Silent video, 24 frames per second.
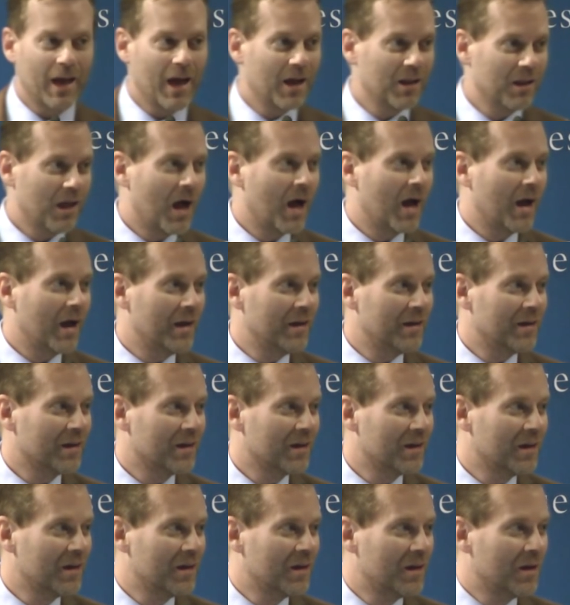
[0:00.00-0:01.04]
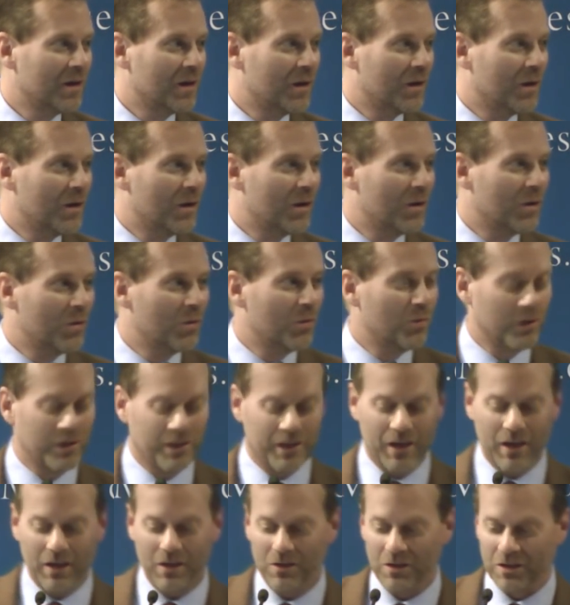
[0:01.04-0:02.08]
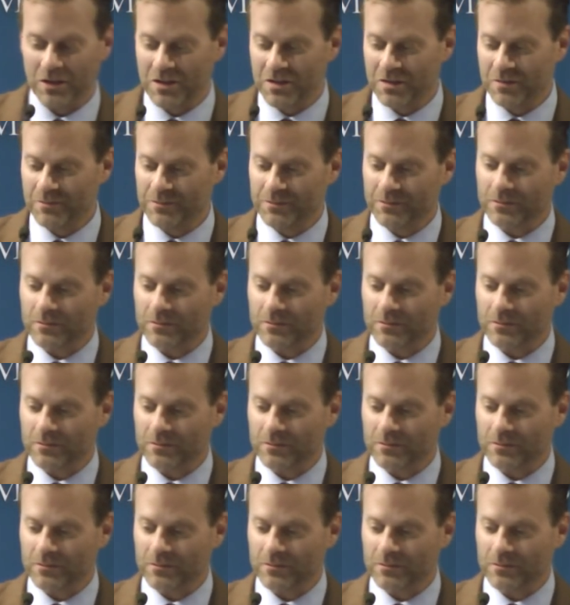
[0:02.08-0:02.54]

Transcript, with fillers: allied with the English.